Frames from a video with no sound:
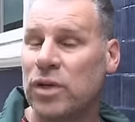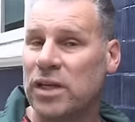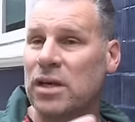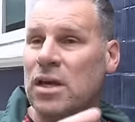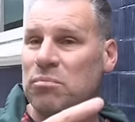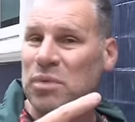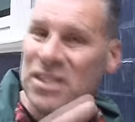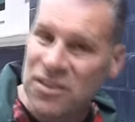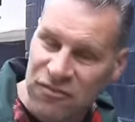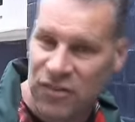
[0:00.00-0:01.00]
really be
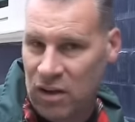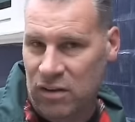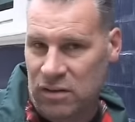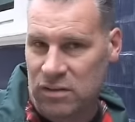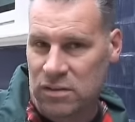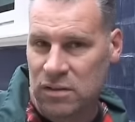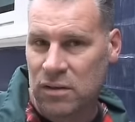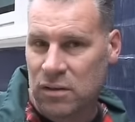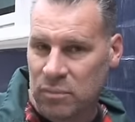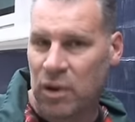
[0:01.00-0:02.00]
defined
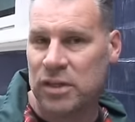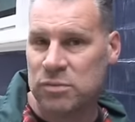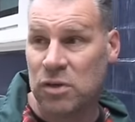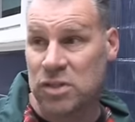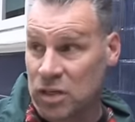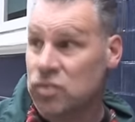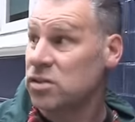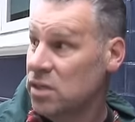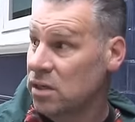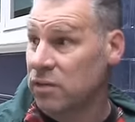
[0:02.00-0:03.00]
by its music.
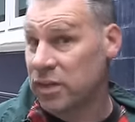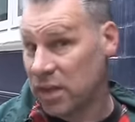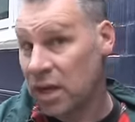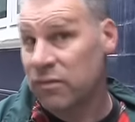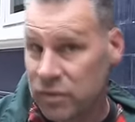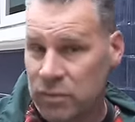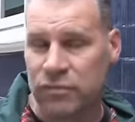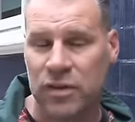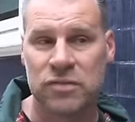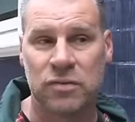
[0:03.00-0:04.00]
Interestingly enough, at the Cannes Film
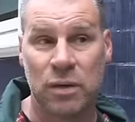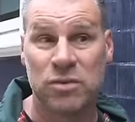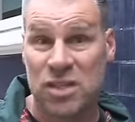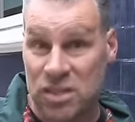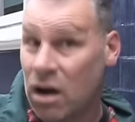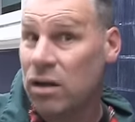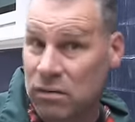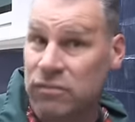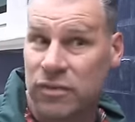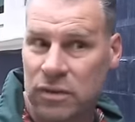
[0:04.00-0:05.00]
Festival, there was a
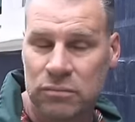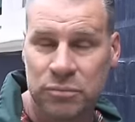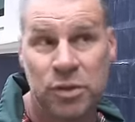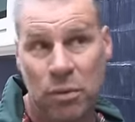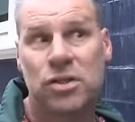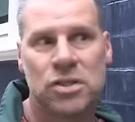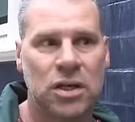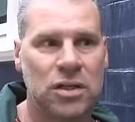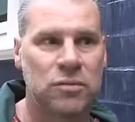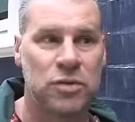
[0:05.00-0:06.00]
silent film, pretty much
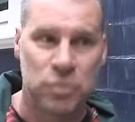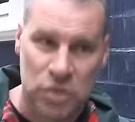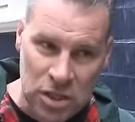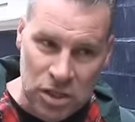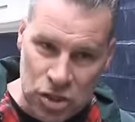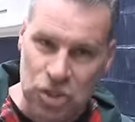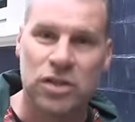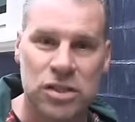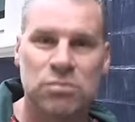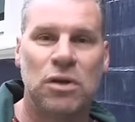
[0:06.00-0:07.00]
silent, which was
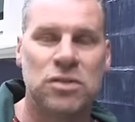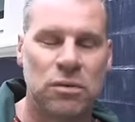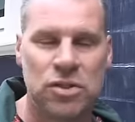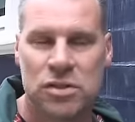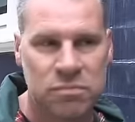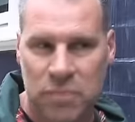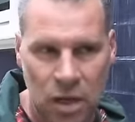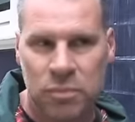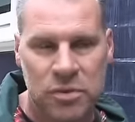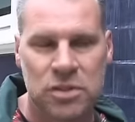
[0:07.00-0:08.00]
just music, which is
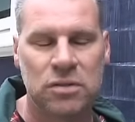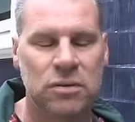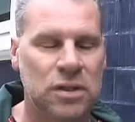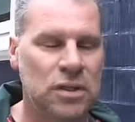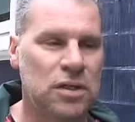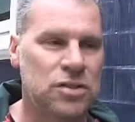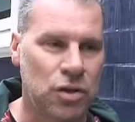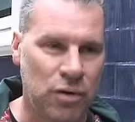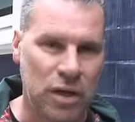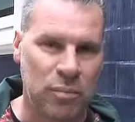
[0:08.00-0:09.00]
open to
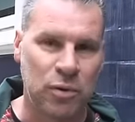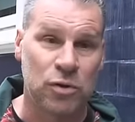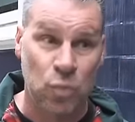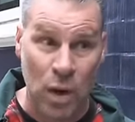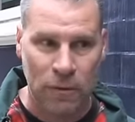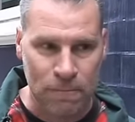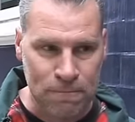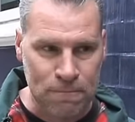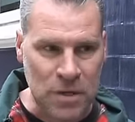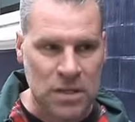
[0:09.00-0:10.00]
great applause. Well,
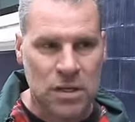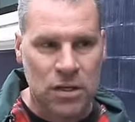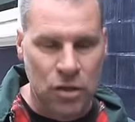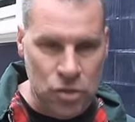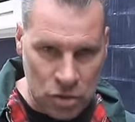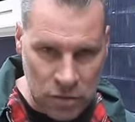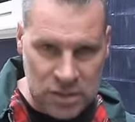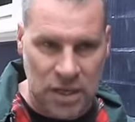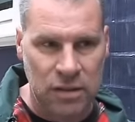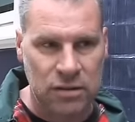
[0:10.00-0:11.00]
on June the
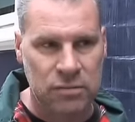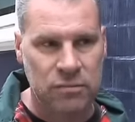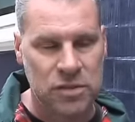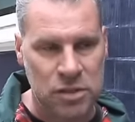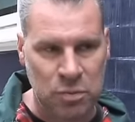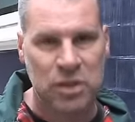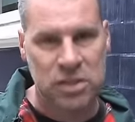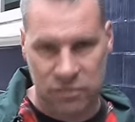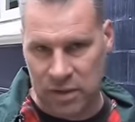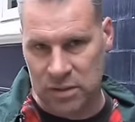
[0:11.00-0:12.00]
10th, there's a
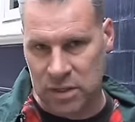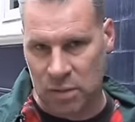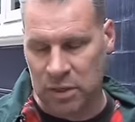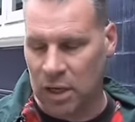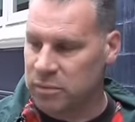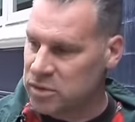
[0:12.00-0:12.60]
special event coming up.